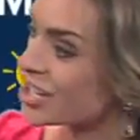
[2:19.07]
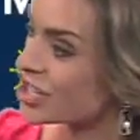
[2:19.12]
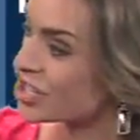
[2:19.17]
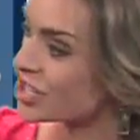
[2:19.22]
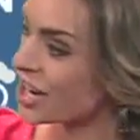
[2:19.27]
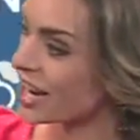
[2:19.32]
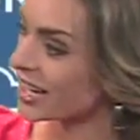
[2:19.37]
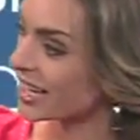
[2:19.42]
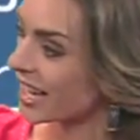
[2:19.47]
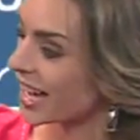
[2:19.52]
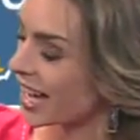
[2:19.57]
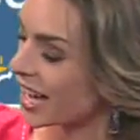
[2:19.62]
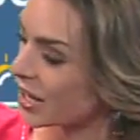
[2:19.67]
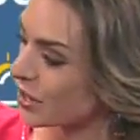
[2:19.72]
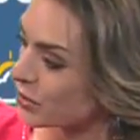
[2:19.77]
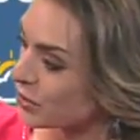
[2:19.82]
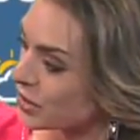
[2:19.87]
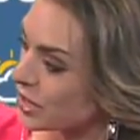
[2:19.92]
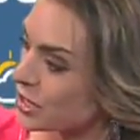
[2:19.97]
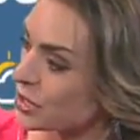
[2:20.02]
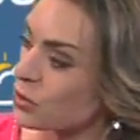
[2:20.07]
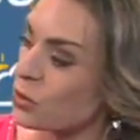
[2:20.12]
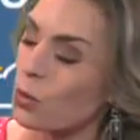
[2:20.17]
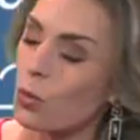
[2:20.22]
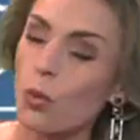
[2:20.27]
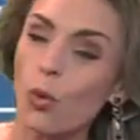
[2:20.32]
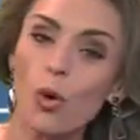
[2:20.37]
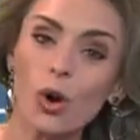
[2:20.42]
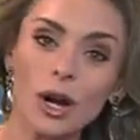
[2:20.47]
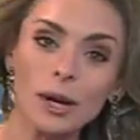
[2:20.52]
Check out this
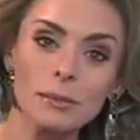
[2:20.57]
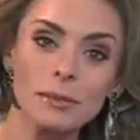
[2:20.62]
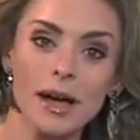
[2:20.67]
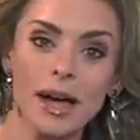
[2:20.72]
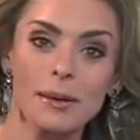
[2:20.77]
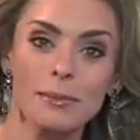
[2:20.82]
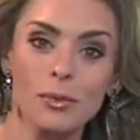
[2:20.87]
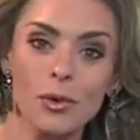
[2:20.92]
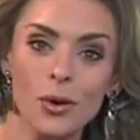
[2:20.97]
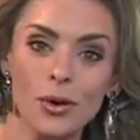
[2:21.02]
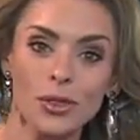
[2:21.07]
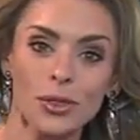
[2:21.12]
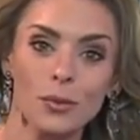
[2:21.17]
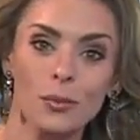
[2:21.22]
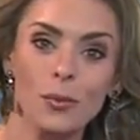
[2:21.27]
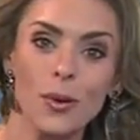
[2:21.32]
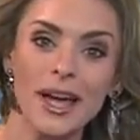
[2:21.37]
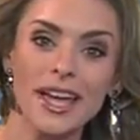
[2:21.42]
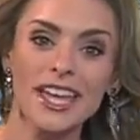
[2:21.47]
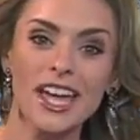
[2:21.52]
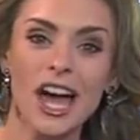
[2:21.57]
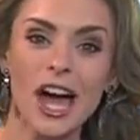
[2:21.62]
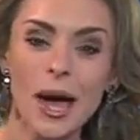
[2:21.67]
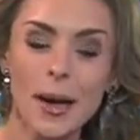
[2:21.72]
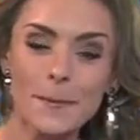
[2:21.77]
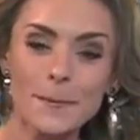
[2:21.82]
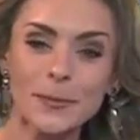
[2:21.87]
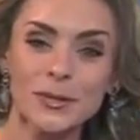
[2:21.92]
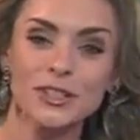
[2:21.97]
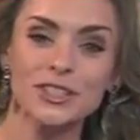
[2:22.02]
warm up on the way
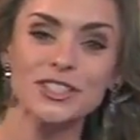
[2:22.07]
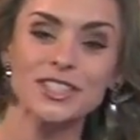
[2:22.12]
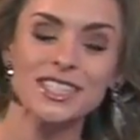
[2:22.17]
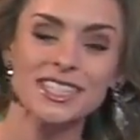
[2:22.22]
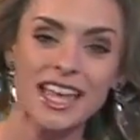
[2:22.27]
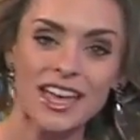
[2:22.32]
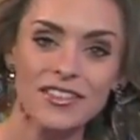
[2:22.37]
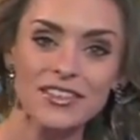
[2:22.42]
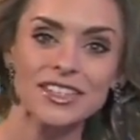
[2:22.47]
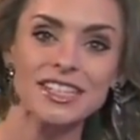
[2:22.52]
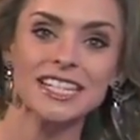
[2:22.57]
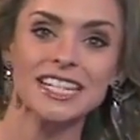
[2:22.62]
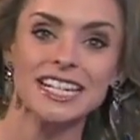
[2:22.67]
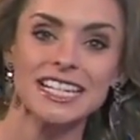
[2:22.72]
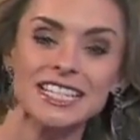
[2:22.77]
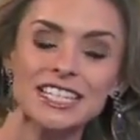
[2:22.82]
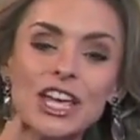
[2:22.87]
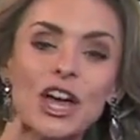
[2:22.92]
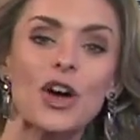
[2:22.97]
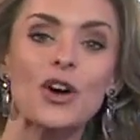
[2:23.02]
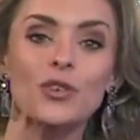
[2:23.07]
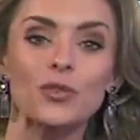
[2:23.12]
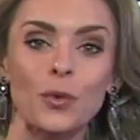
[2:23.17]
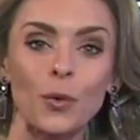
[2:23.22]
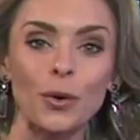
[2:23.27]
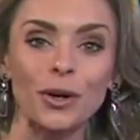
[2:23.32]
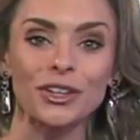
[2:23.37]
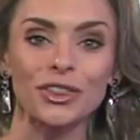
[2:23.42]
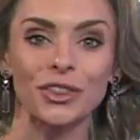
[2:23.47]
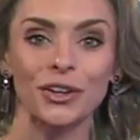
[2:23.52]
upper 70s
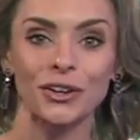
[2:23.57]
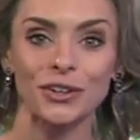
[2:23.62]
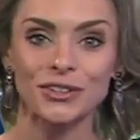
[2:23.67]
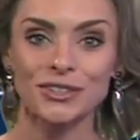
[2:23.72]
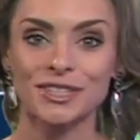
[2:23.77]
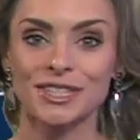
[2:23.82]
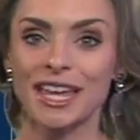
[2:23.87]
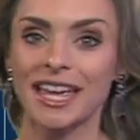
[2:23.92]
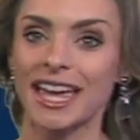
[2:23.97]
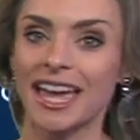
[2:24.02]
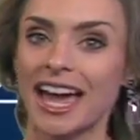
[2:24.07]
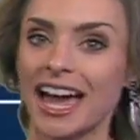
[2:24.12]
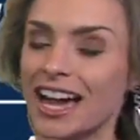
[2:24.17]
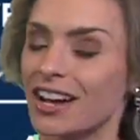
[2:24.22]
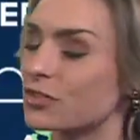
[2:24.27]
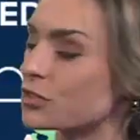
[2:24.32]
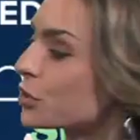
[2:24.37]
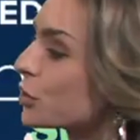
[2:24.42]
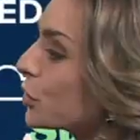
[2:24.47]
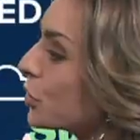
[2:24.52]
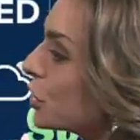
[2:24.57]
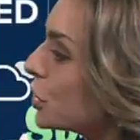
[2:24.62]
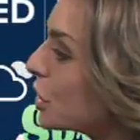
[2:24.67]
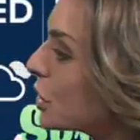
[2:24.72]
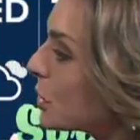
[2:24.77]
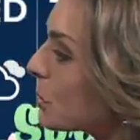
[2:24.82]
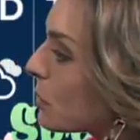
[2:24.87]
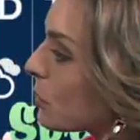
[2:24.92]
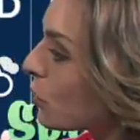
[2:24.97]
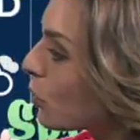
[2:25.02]
for Thursday
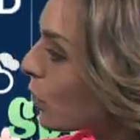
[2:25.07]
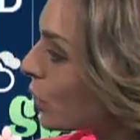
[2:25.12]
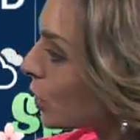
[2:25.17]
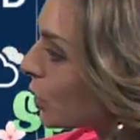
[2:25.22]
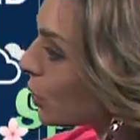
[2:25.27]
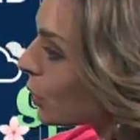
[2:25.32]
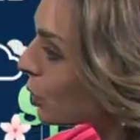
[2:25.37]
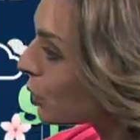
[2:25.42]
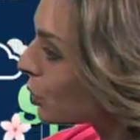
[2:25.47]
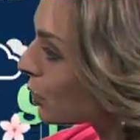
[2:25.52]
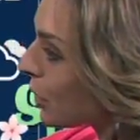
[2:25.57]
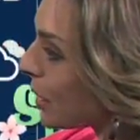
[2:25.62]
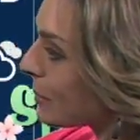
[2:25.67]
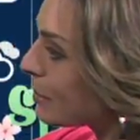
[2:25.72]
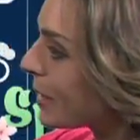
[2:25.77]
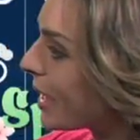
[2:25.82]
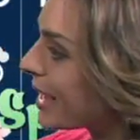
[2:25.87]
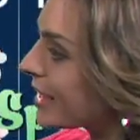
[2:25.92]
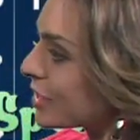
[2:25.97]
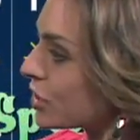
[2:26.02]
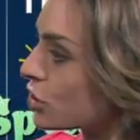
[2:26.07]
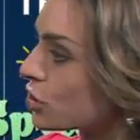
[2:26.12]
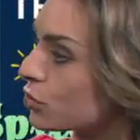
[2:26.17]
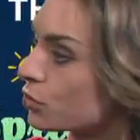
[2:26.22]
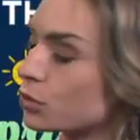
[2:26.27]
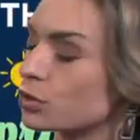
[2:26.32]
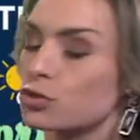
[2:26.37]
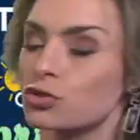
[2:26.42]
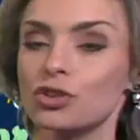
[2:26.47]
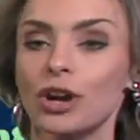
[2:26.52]
afternoon before a cold front passes
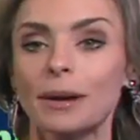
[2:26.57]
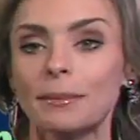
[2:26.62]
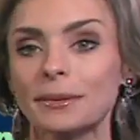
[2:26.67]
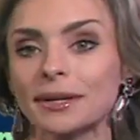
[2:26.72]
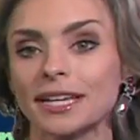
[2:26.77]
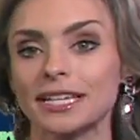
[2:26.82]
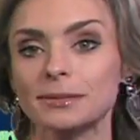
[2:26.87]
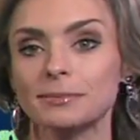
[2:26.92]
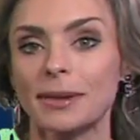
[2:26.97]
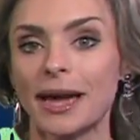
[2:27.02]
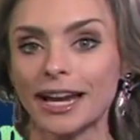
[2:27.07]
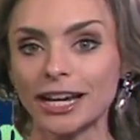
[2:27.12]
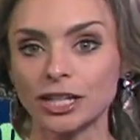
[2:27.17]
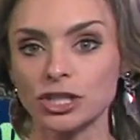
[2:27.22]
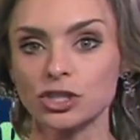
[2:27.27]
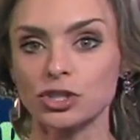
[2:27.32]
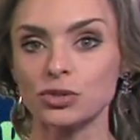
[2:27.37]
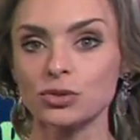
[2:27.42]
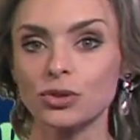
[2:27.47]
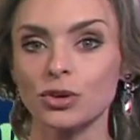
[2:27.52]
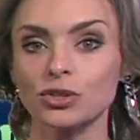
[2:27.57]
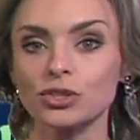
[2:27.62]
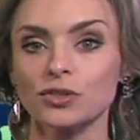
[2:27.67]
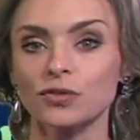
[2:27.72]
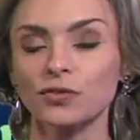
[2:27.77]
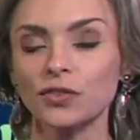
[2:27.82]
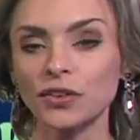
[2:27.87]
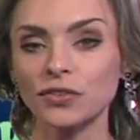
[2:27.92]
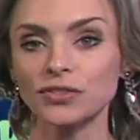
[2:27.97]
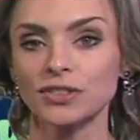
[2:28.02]
through, dropping us back into those
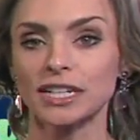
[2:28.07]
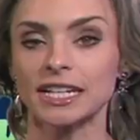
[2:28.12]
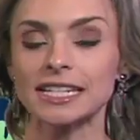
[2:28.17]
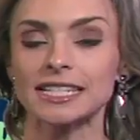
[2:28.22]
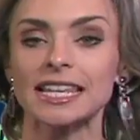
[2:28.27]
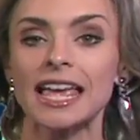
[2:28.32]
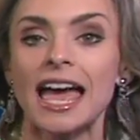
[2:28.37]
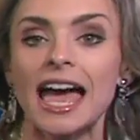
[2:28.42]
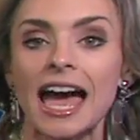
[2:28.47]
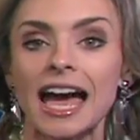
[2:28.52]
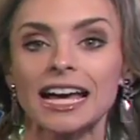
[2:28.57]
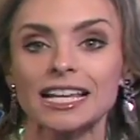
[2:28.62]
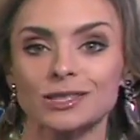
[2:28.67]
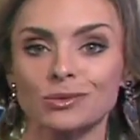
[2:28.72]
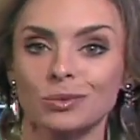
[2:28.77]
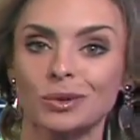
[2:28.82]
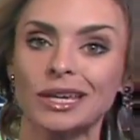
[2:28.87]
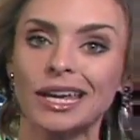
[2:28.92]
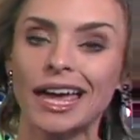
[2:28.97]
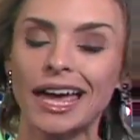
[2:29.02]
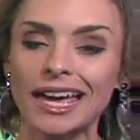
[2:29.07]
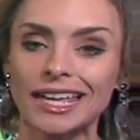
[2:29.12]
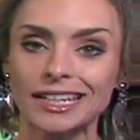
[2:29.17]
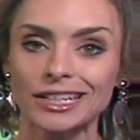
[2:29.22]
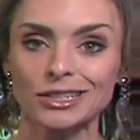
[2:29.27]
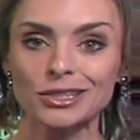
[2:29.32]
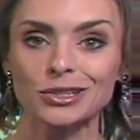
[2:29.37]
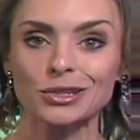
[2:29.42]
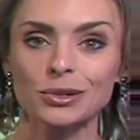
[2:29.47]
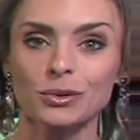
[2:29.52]
50s as we head
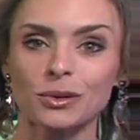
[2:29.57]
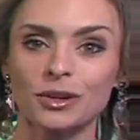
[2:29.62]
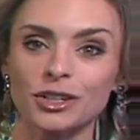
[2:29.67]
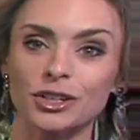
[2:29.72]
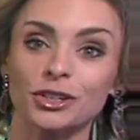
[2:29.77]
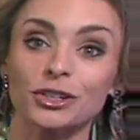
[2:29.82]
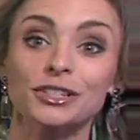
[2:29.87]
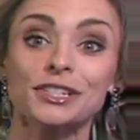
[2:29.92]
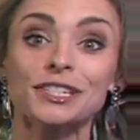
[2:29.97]
into your